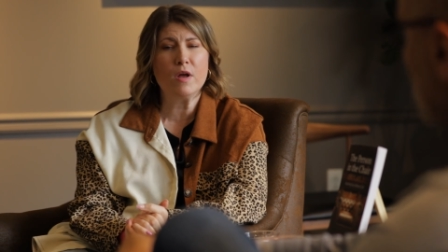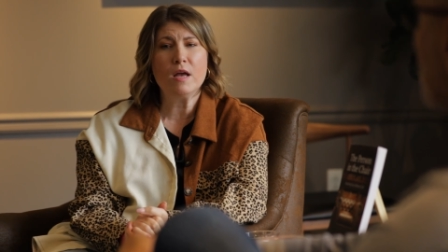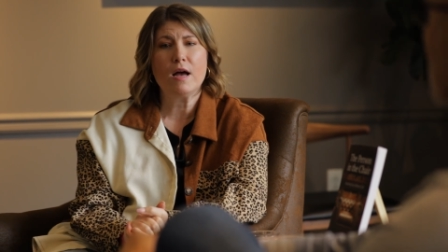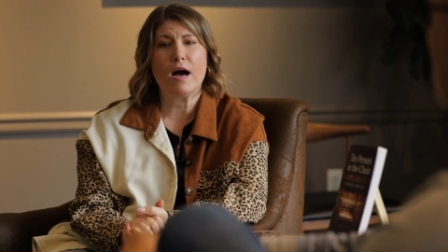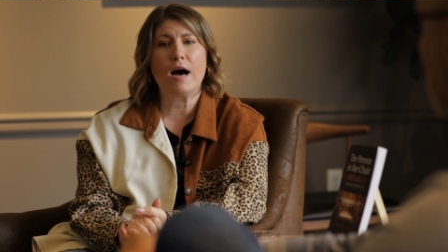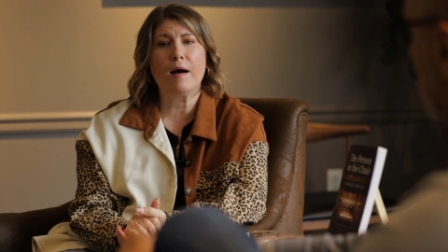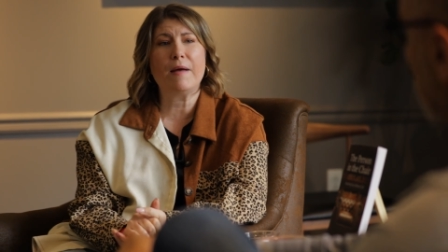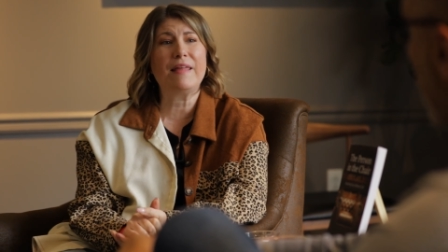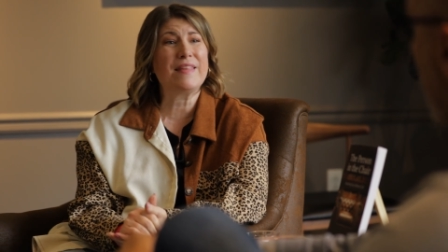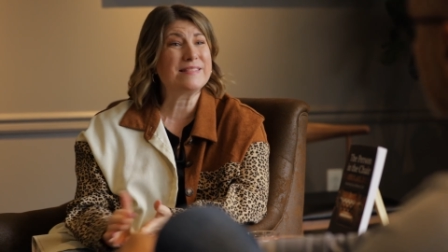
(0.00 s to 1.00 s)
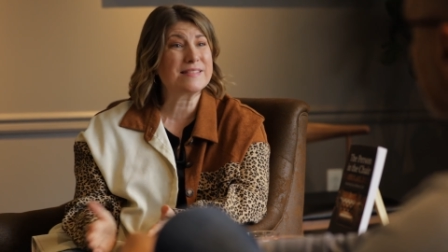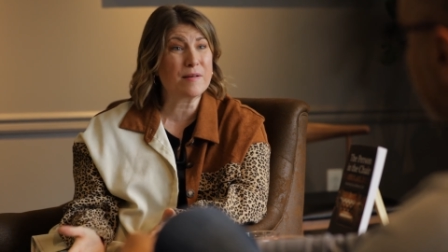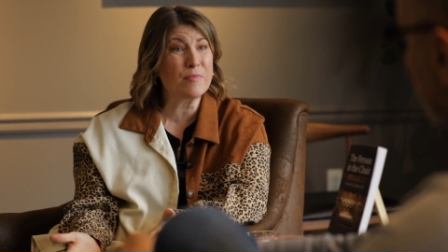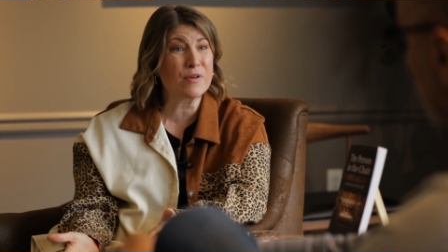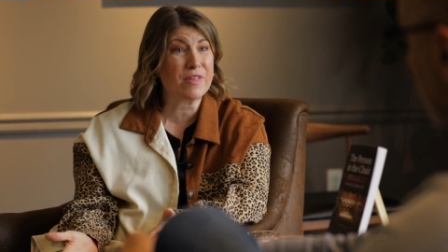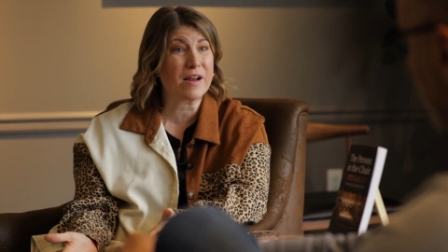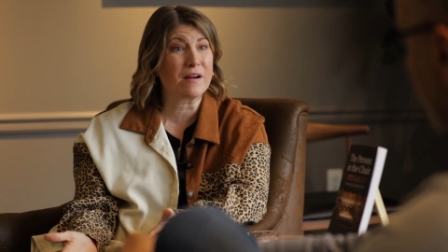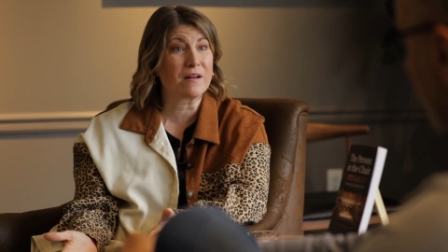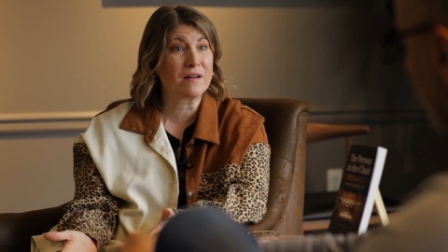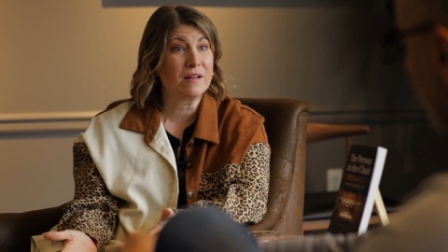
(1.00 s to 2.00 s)
Mm-hmm. Um, sure. And then some are
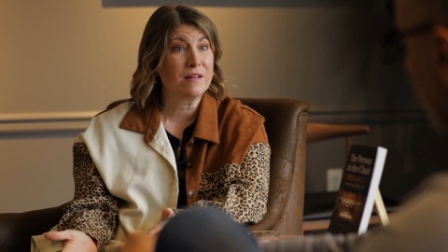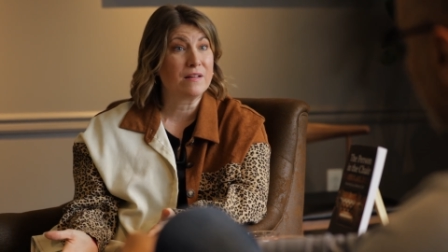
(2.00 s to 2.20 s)
there